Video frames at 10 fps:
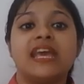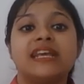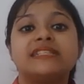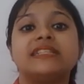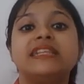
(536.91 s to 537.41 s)

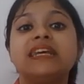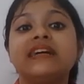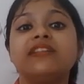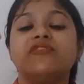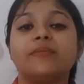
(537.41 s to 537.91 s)
his
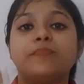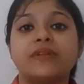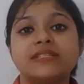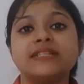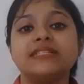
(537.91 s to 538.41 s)
legal
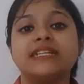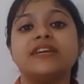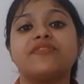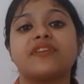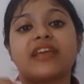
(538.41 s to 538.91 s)

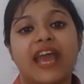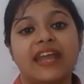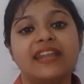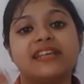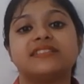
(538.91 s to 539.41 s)
representative
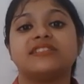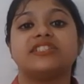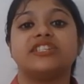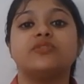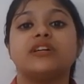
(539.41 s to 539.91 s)
can
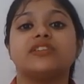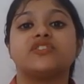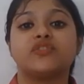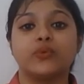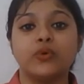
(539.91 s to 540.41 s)
institute a
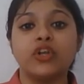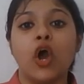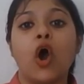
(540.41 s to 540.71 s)
suit